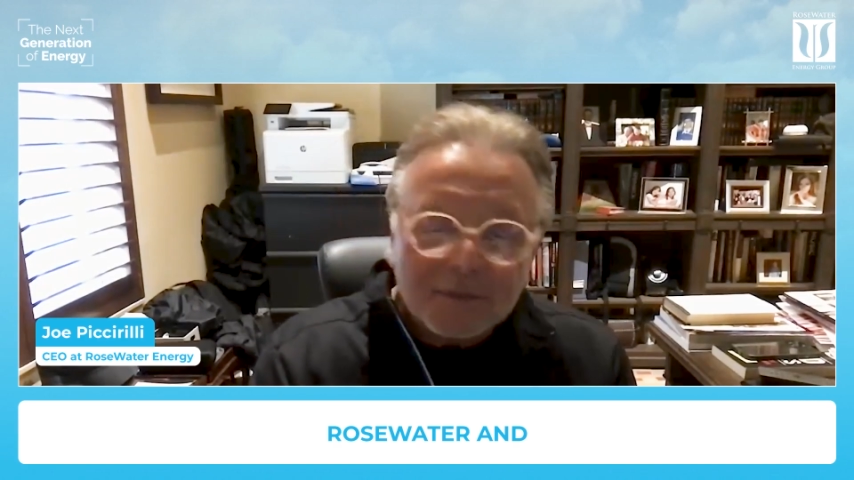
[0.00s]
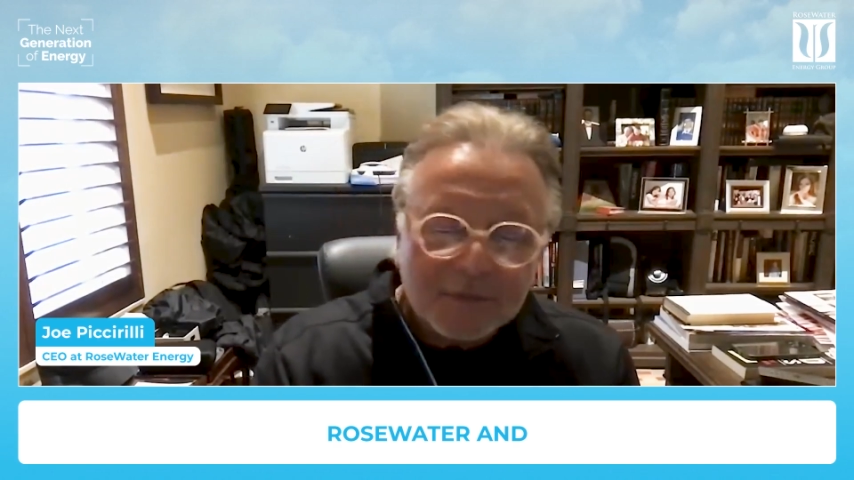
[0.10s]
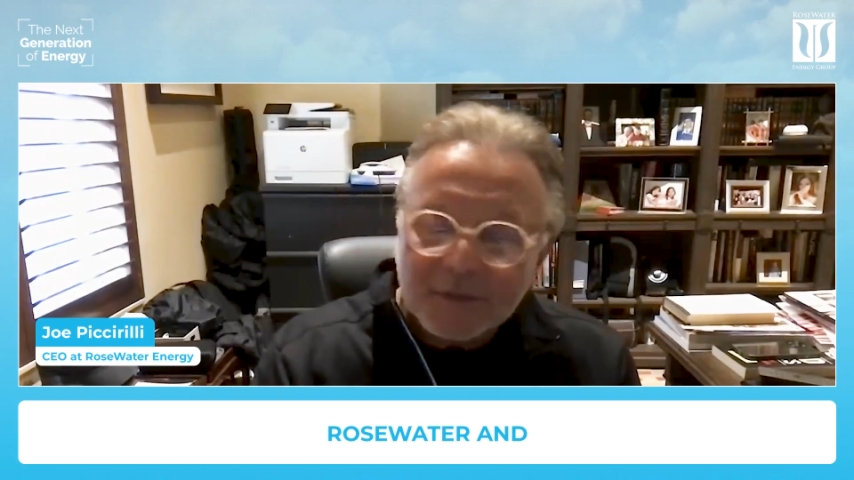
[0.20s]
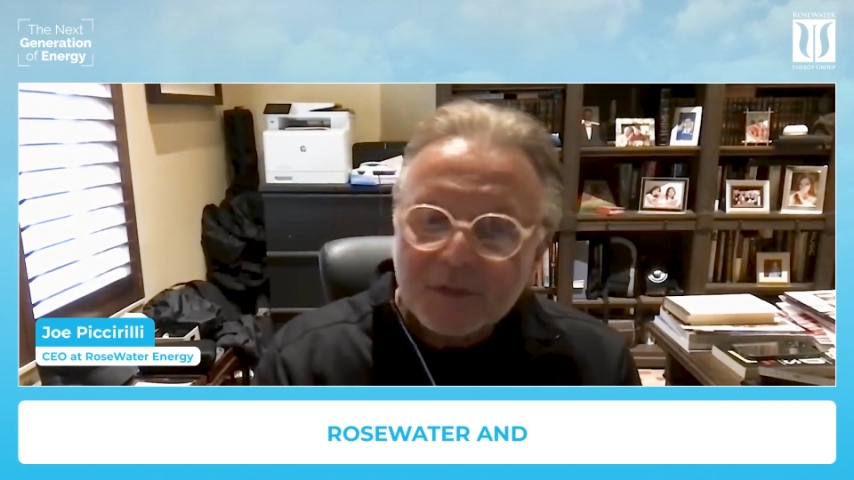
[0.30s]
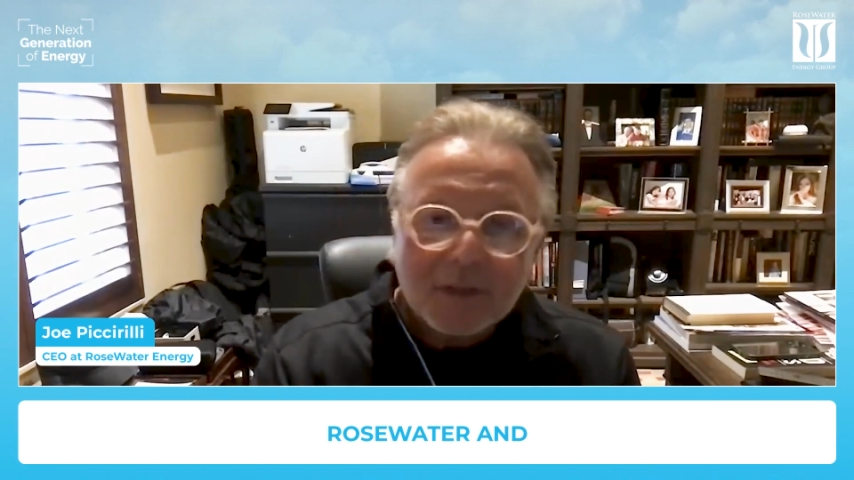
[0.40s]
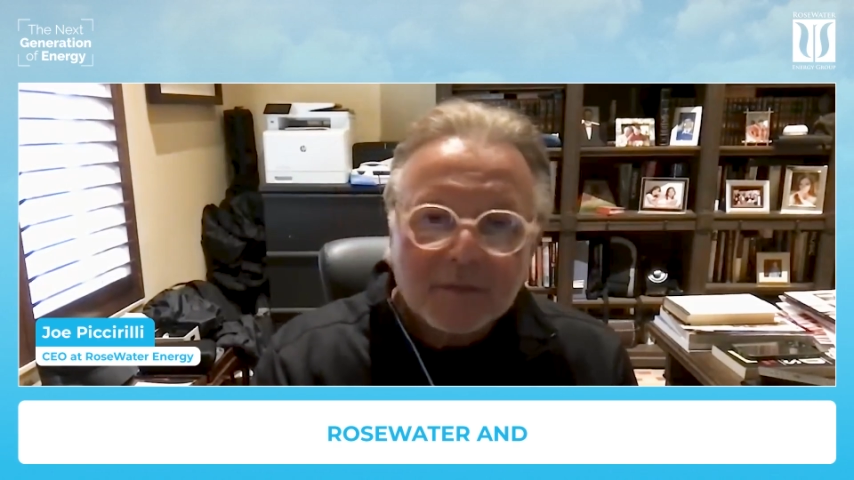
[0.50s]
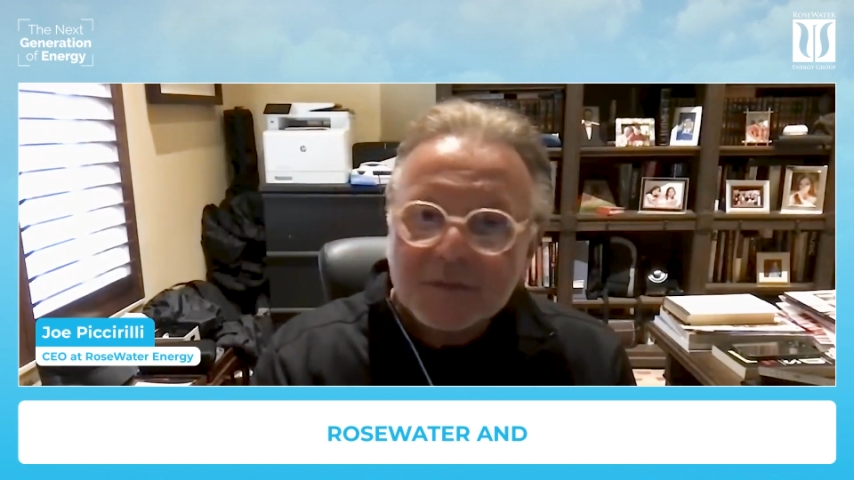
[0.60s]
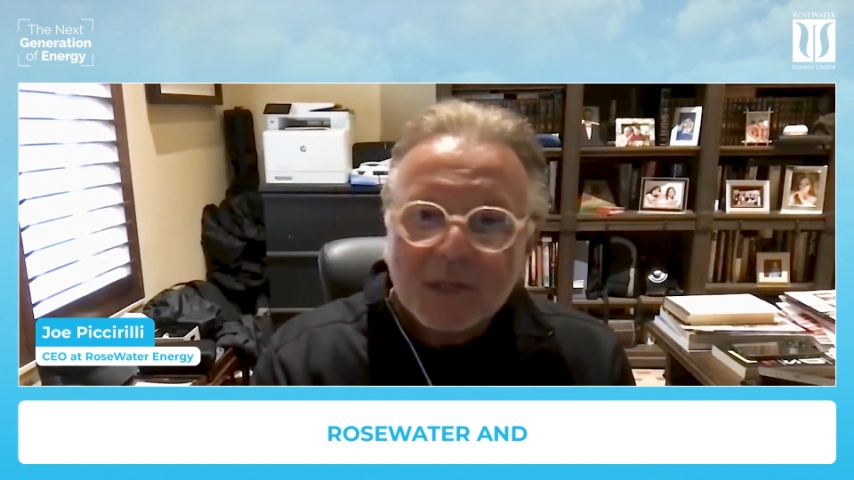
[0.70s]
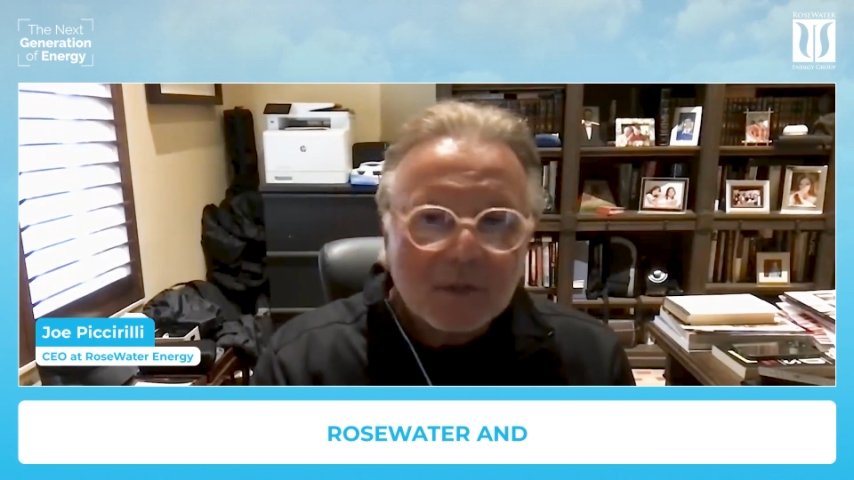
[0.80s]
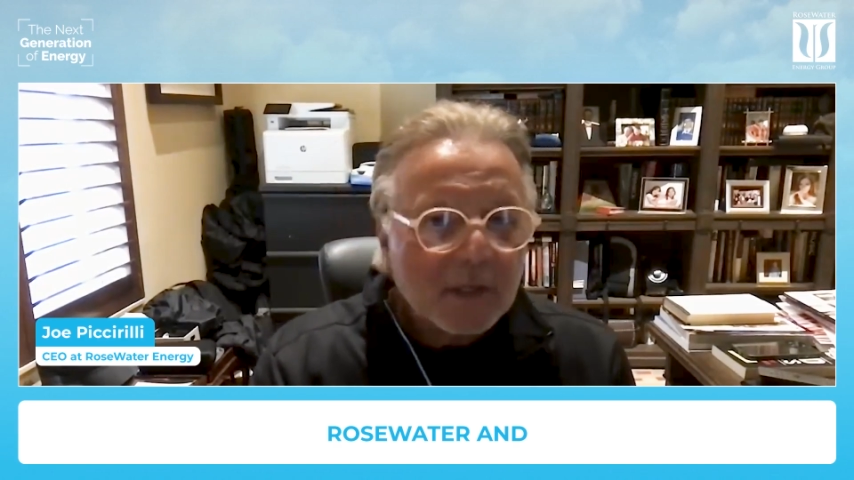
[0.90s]
they should have a
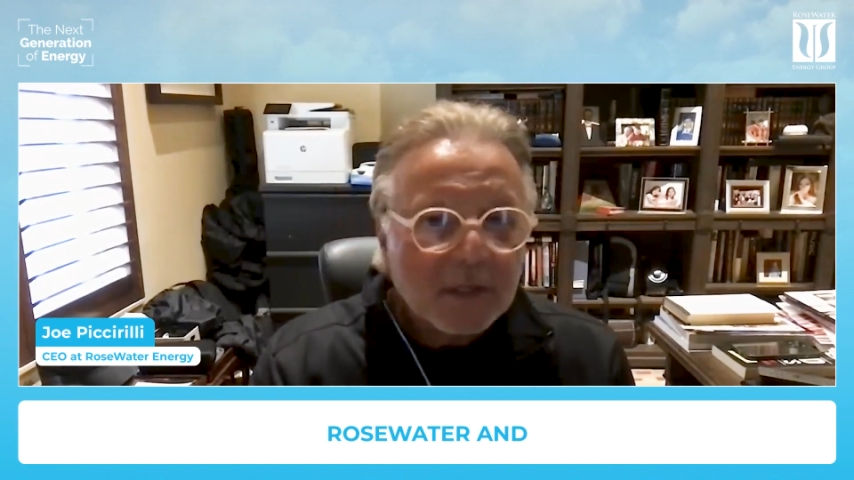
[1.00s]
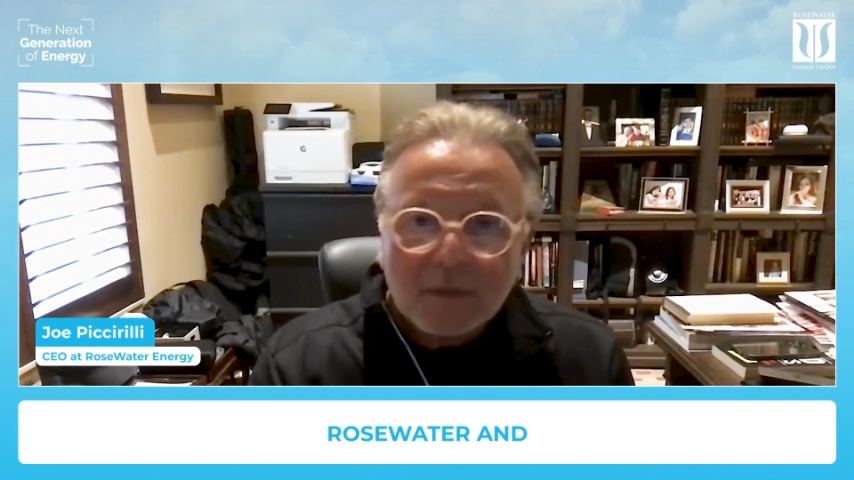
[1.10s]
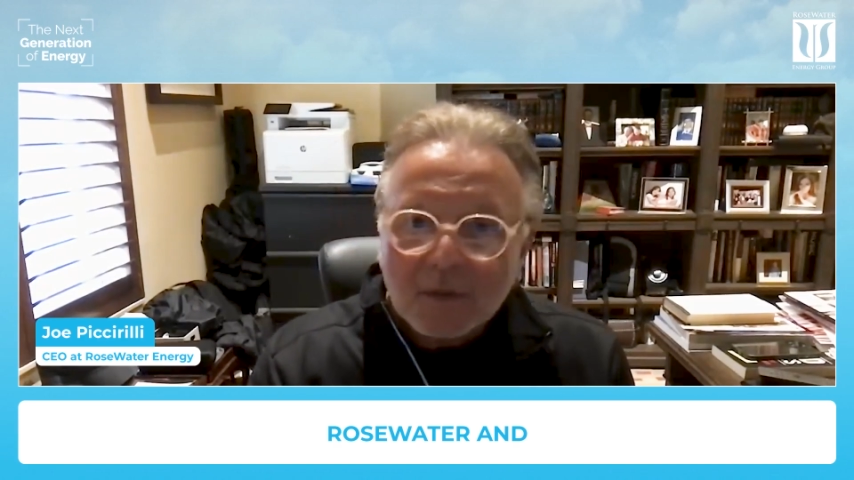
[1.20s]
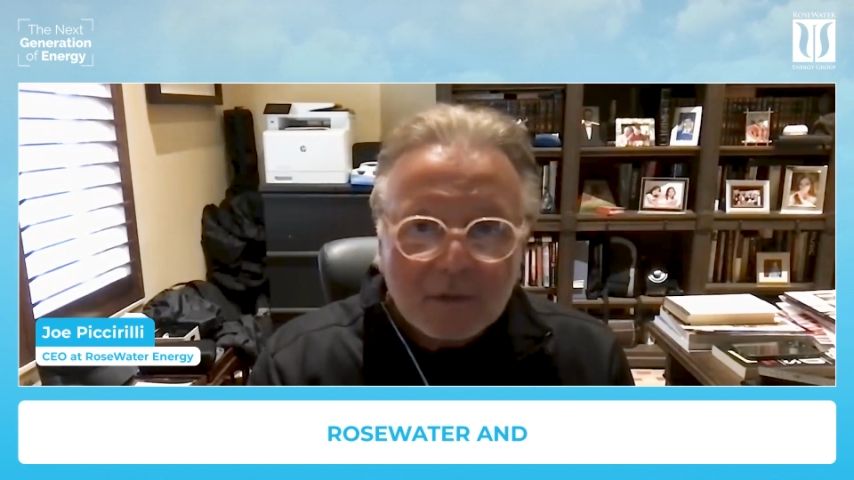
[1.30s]
generator or